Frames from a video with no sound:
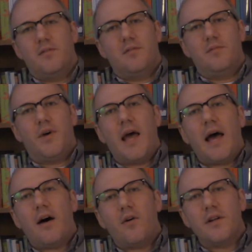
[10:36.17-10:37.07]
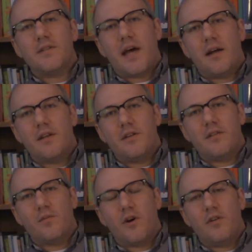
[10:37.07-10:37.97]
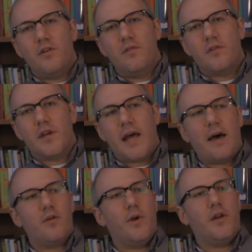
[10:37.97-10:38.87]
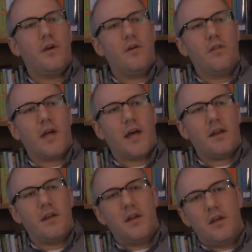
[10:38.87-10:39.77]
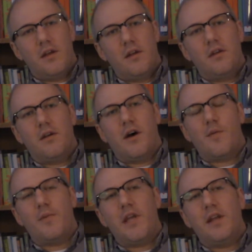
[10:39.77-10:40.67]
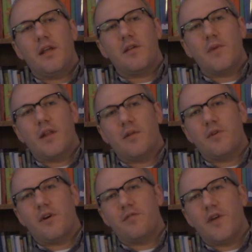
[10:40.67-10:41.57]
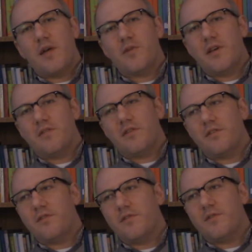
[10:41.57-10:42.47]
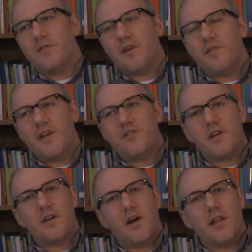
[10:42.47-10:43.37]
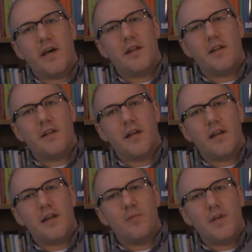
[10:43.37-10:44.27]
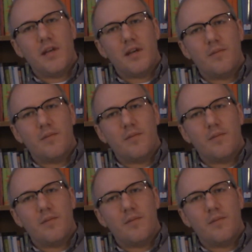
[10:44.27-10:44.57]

but how exactly does one use it? How do we know that eating the melon with our family is conducive to salvation and not letting it be?